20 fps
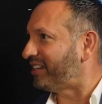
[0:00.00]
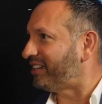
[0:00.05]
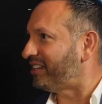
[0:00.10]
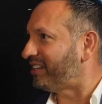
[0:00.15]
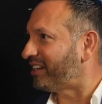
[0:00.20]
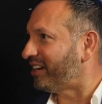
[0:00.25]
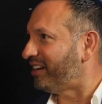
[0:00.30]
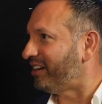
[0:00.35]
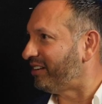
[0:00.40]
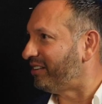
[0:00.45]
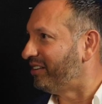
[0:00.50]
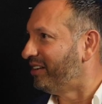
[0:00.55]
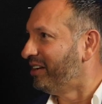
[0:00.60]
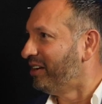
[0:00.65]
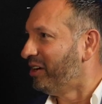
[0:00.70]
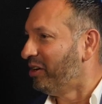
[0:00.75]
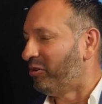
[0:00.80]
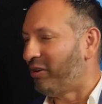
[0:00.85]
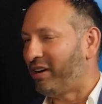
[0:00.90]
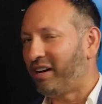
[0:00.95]
There you go.
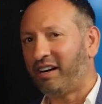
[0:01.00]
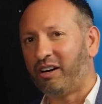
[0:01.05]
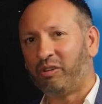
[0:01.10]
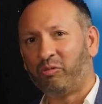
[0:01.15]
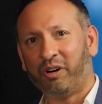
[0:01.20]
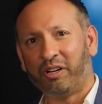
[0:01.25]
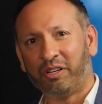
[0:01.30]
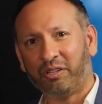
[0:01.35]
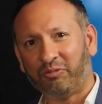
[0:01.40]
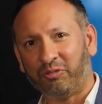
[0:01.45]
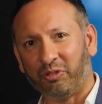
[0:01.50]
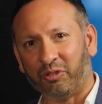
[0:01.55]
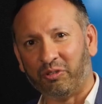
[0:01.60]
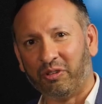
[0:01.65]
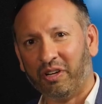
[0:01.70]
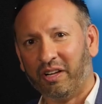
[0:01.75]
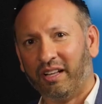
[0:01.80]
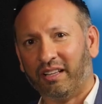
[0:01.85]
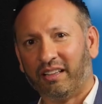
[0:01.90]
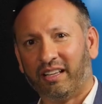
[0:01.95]
Wow, wonderful.
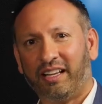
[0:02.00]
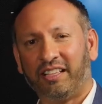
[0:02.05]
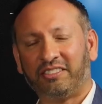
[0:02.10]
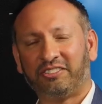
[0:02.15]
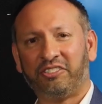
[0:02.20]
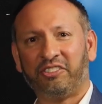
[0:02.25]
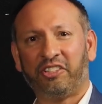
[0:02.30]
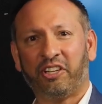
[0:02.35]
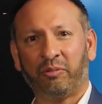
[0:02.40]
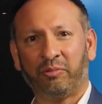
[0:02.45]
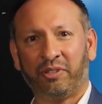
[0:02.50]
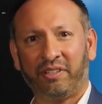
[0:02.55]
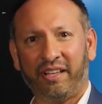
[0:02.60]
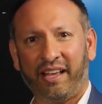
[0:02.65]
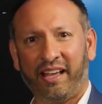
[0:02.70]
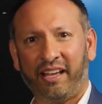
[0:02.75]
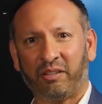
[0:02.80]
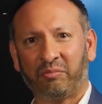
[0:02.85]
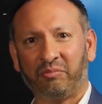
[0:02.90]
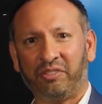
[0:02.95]
Ladies and
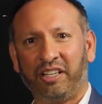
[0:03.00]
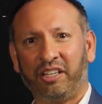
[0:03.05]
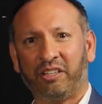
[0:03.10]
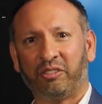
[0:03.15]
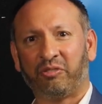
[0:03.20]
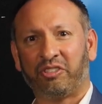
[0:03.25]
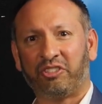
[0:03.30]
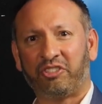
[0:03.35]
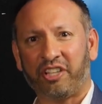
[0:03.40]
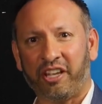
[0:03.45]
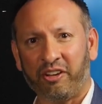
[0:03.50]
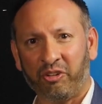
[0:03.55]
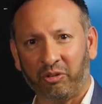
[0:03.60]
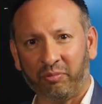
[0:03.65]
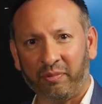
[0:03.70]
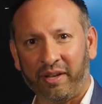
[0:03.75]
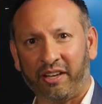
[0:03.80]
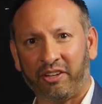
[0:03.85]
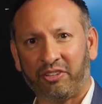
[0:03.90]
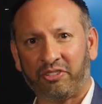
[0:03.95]
gentlemen, Adam Neal, the
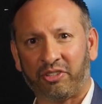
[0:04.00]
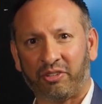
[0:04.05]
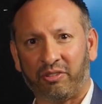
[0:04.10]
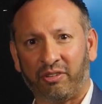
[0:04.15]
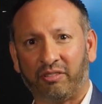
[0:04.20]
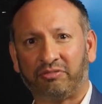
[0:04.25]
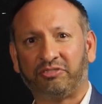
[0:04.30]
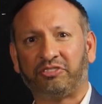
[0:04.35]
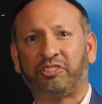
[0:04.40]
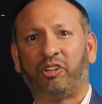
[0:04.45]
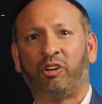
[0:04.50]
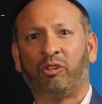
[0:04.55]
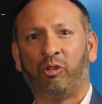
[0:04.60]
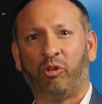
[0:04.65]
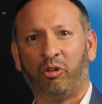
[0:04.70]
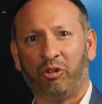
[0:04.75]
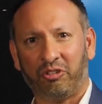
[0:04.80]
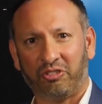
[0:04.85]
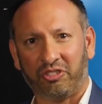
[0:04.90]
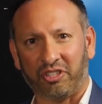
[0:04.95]
General Manager of
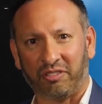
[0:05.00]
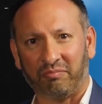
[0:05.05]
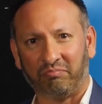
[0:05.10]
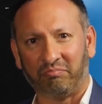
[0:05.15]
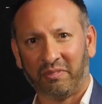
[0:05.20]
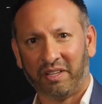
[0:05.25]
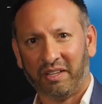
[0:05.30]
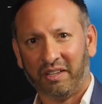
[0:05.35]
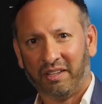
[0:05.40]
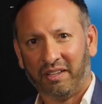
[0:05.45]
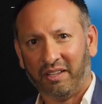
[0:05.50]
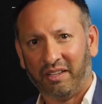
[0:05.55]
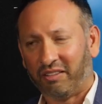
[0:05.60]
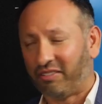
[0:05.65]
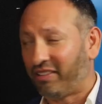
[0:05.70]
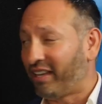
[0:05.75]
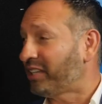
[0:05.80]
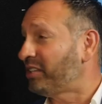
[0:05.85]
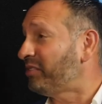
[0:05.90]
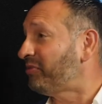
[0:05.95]
Solar Origin.
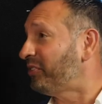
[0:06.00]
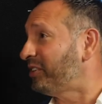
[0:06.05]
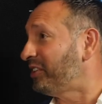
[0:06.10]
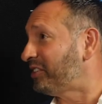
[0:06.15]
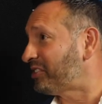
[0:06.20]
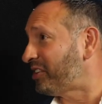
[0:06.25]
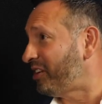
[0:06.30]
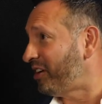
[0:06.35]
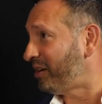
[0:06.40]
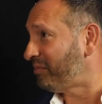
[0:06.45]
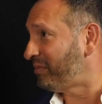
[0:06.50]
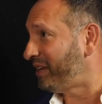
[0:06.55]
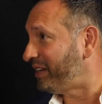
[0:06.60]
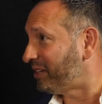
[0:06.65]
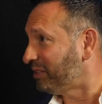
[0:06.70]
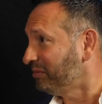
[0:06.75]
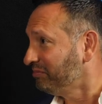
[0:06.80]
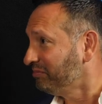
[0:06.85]
Thank you for your time, man.